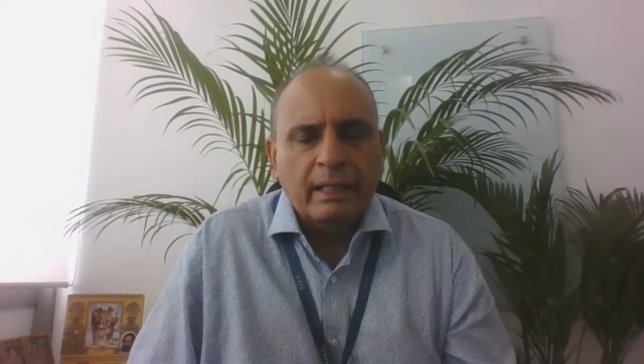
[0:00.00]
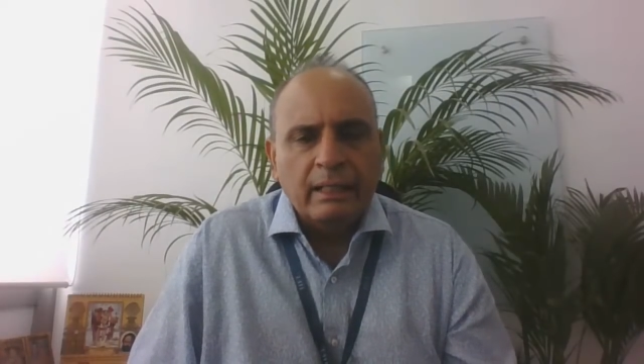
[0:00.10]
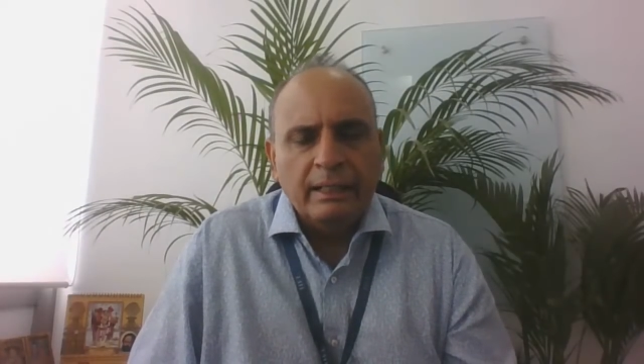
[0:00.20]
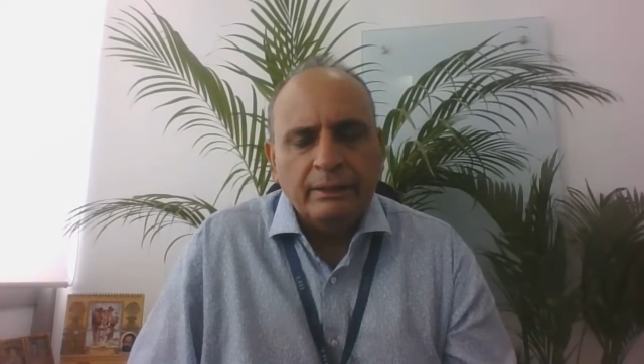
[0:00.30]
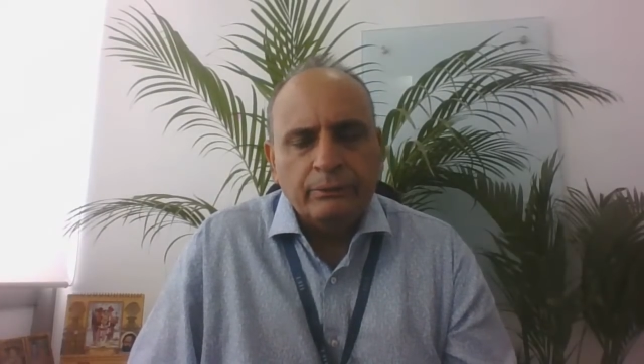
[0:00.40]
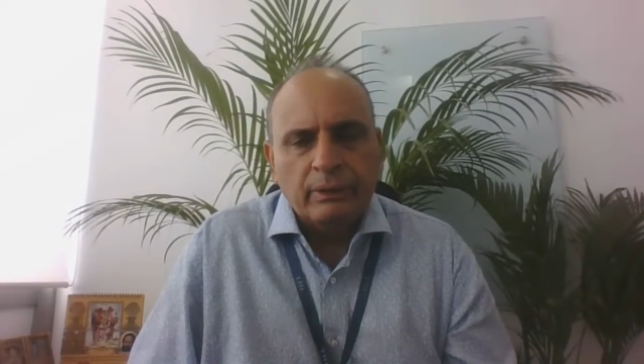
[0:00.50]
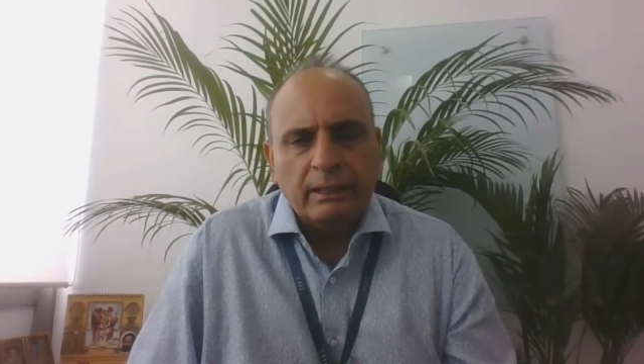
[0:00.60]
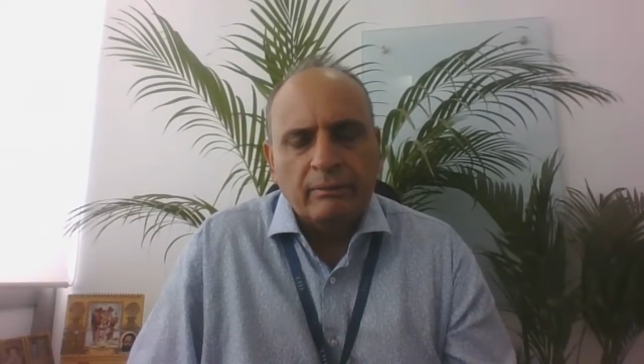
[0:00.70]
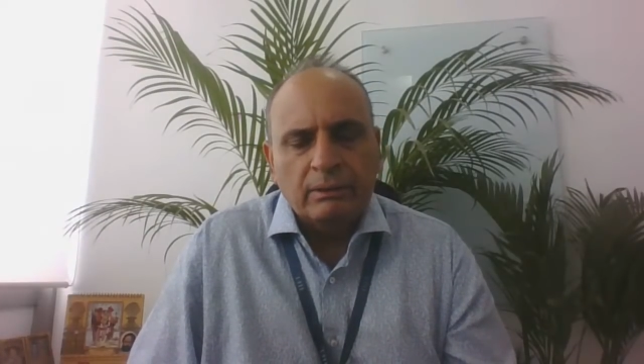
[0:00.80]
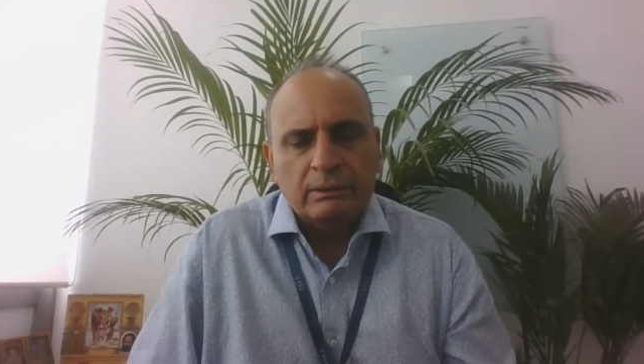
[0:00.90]
Secondly,
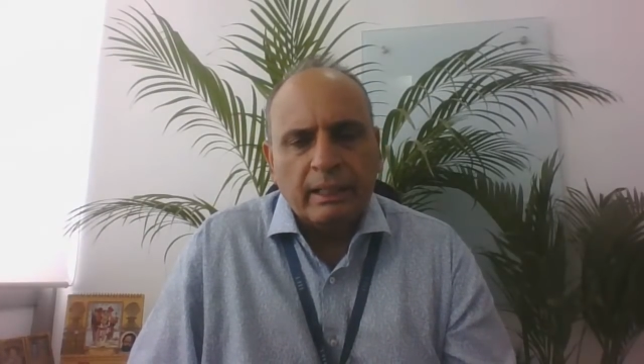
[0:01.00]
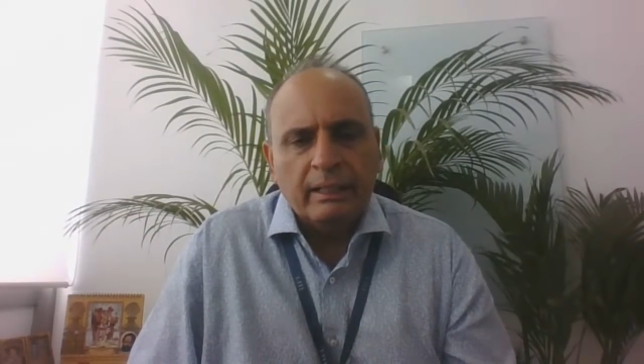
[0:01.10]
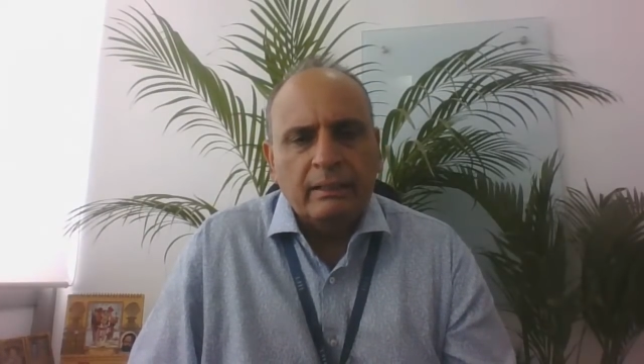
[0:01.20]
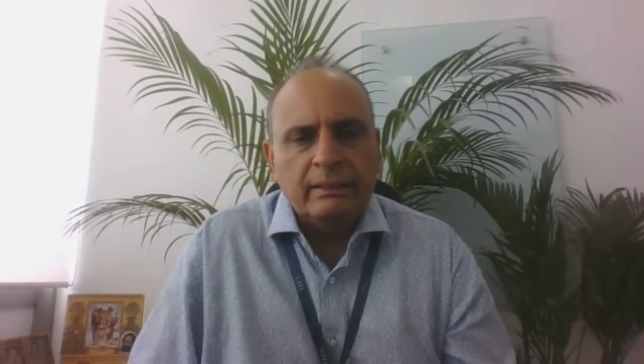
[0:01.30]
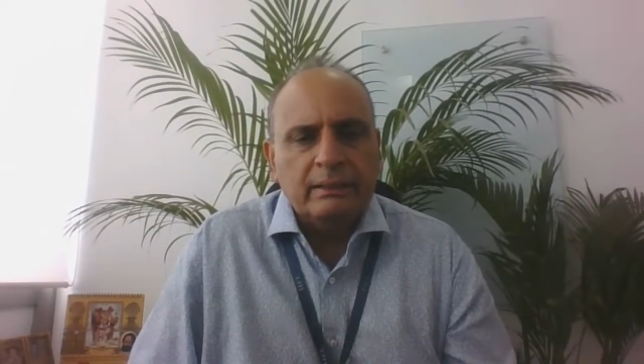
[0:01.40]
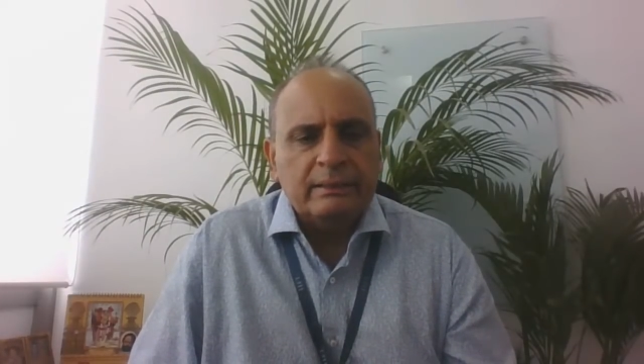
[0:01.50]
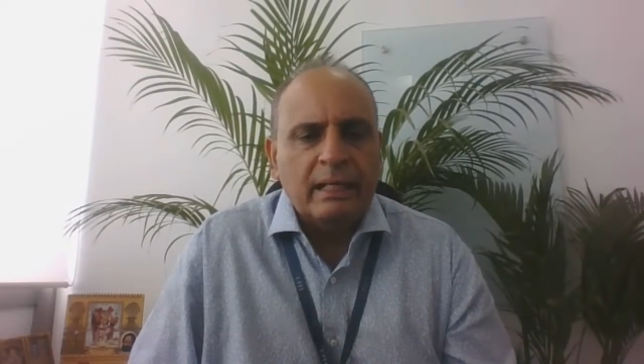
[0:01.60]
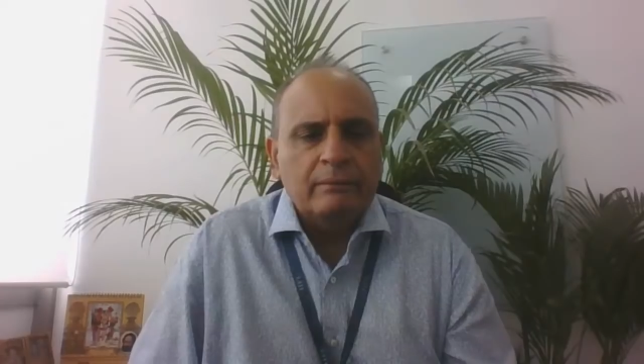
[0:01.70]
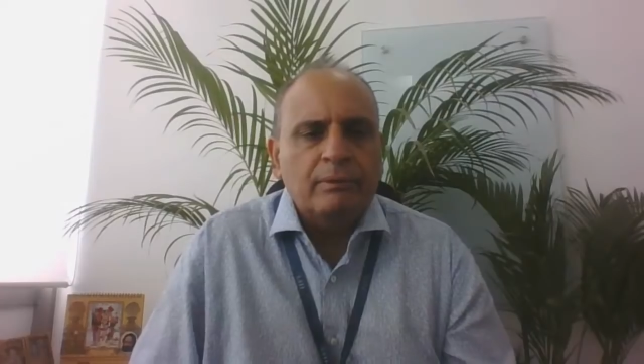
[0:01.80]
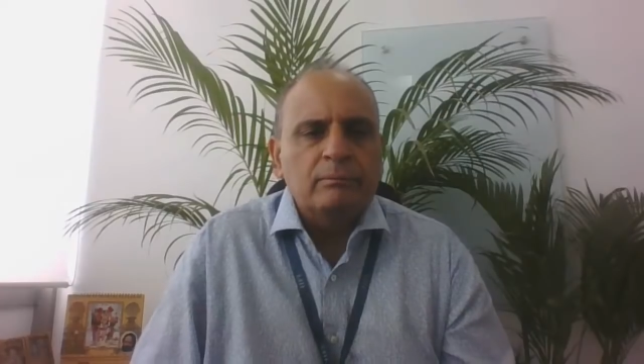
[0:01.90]
today there was again a
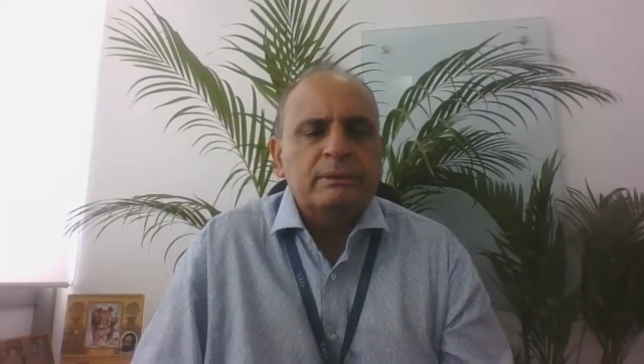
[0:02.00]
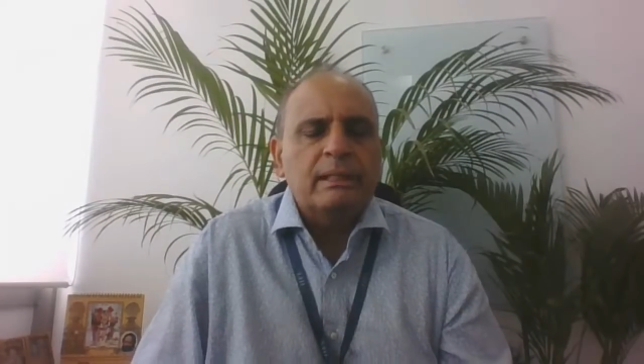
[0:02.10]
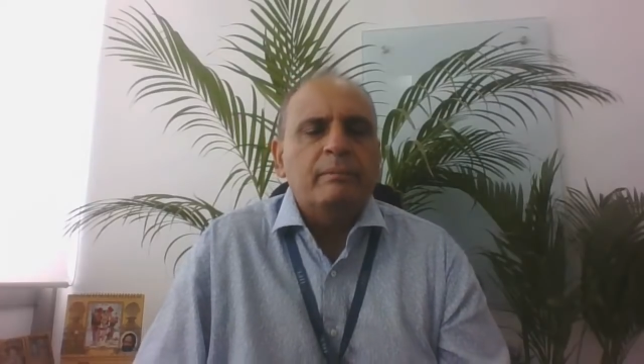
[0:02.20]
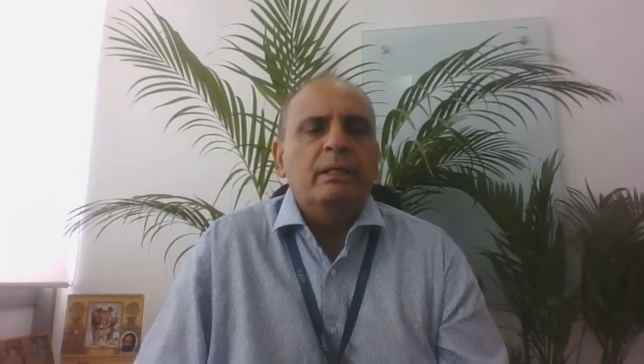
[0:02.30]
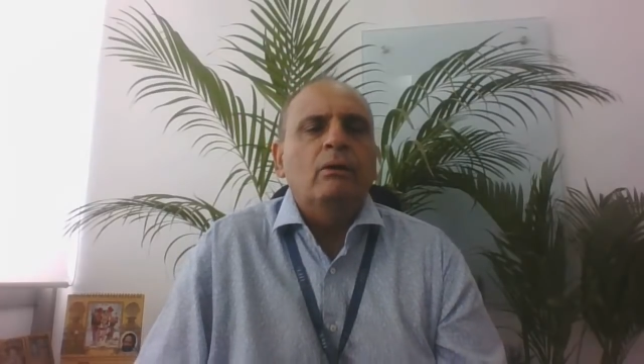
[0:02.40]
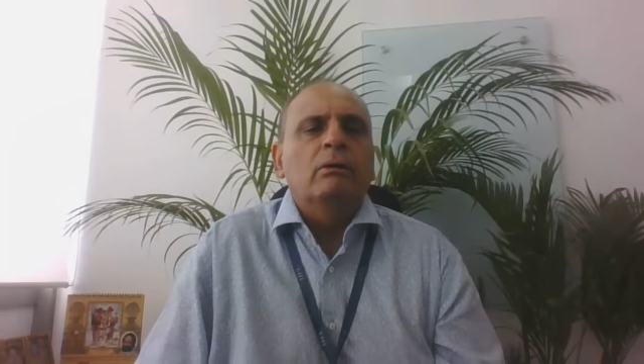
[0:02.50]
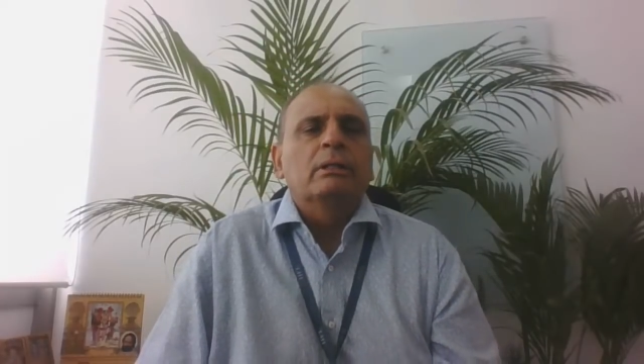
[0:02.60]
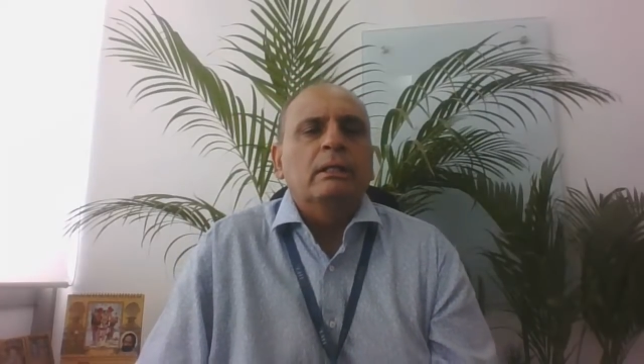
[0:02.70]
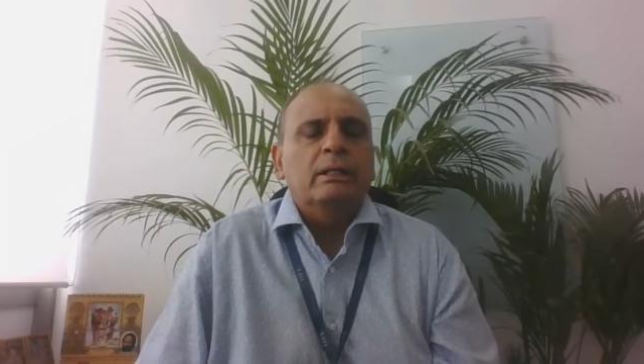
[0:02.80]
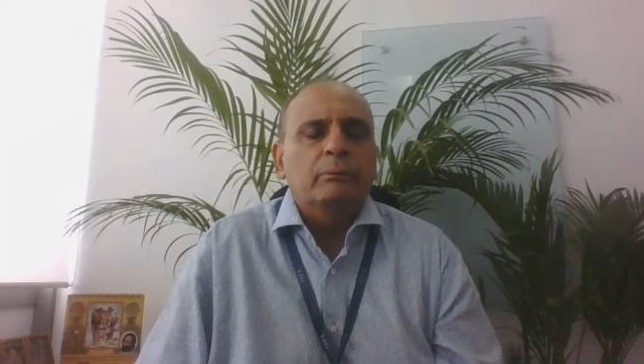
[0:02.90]
diktat from
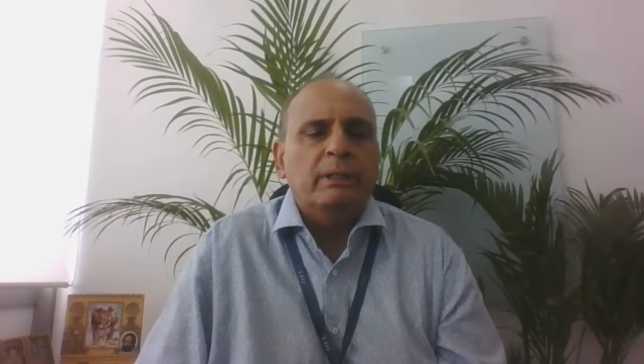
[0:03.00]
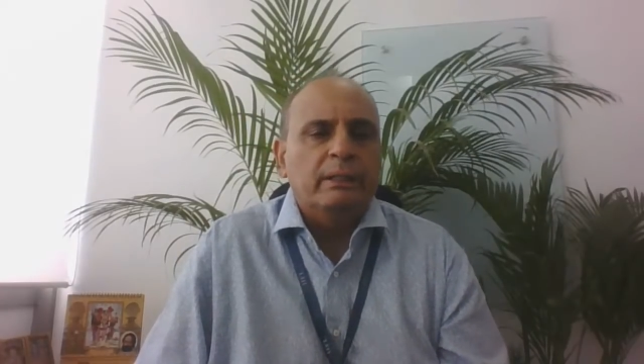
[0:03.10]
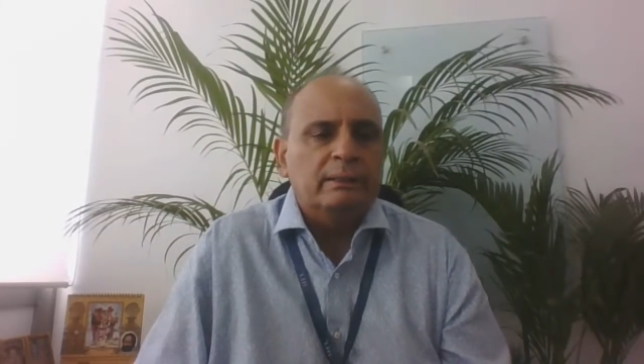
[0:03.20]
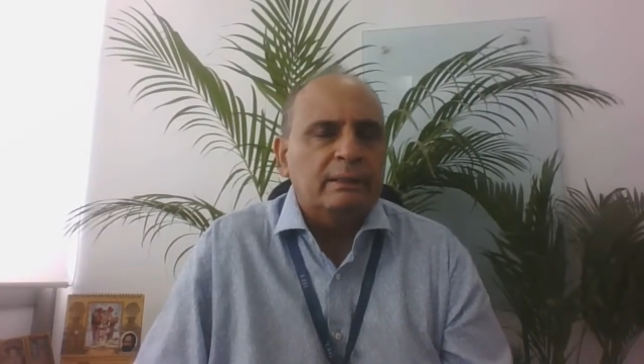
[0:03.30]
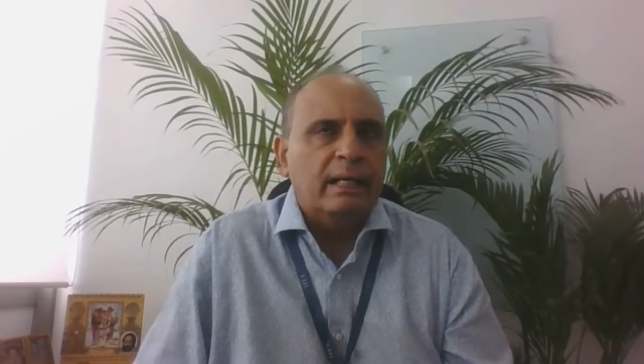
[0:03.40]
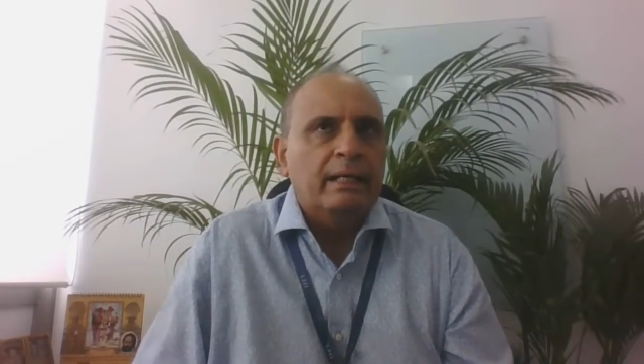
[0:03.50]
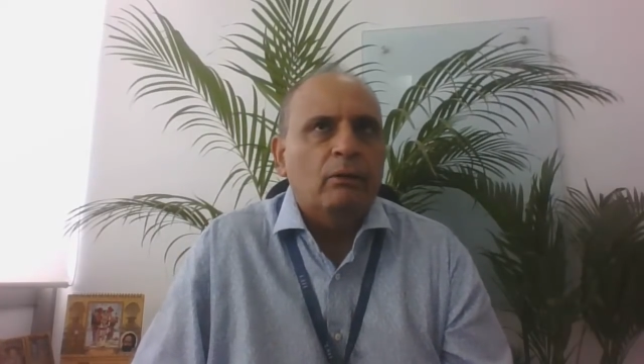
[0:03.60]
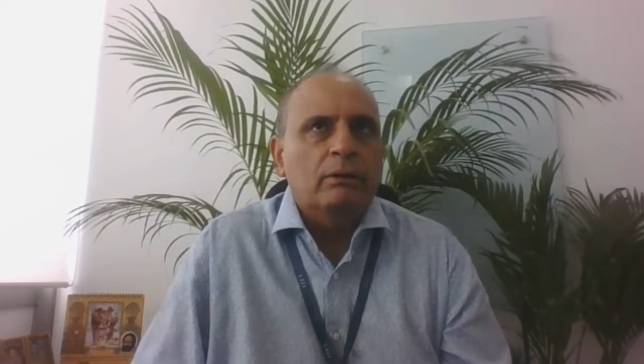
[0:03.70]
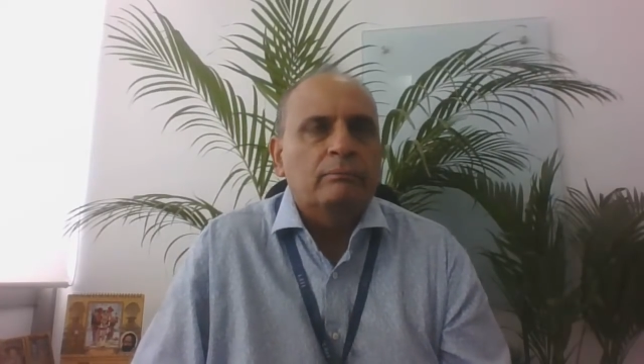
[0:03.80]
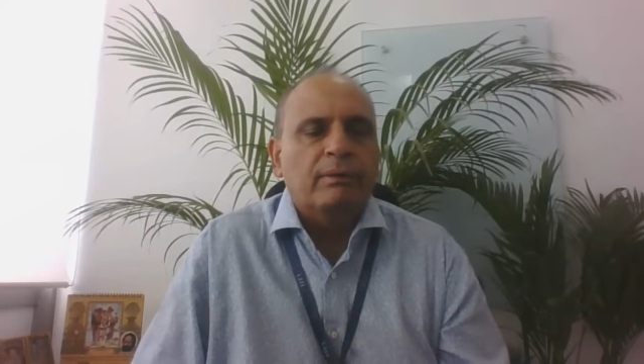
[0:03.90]
SEBI on the liquidity side,